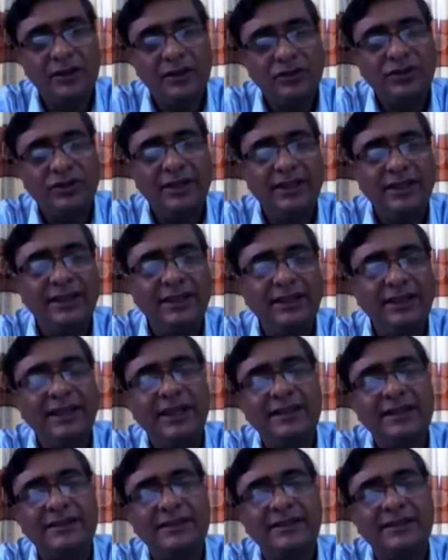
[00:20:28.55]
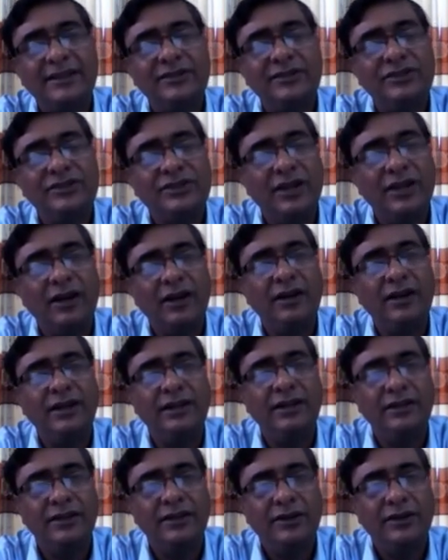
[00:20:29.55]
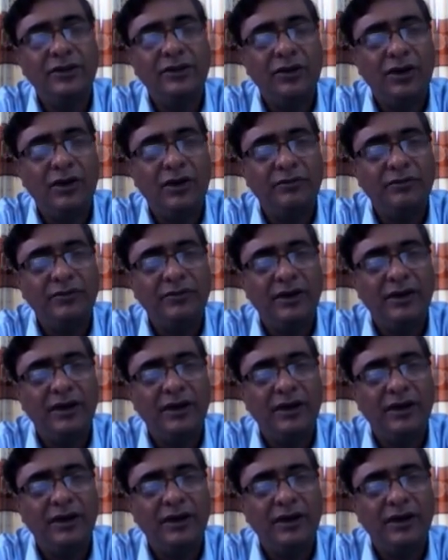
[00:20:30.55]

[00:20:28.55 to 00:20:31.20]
So it indicates the journey of